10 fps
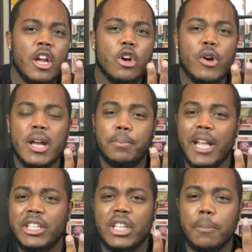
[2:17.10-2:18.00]
go ahead
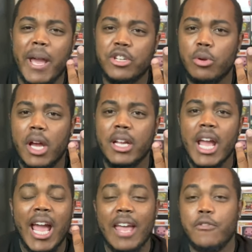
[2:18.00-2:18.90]
pledge to the Patreon.
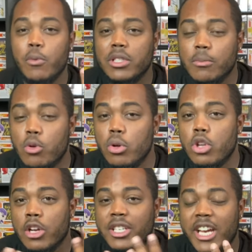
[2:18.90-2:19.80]
And if you want some cool
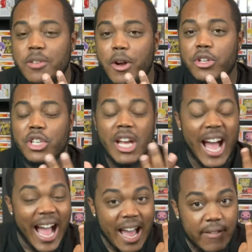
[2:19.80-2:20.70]
Dark Sage merch, I
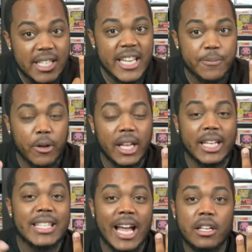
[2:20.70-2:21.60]
have a Teespring link
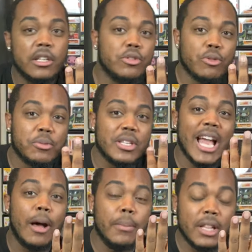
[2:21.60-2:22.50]
down in the description
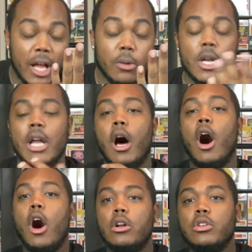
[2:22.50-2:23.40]
down below.
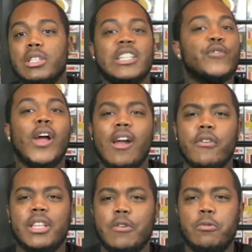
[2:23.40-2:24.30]
All those links for
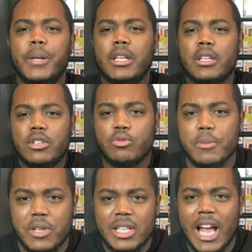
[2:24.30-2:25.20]
everything will be in the
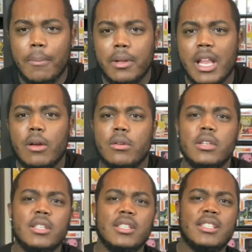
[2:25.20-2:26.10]
description down below.
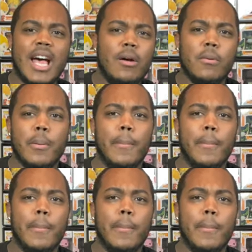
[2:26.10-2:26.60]
So,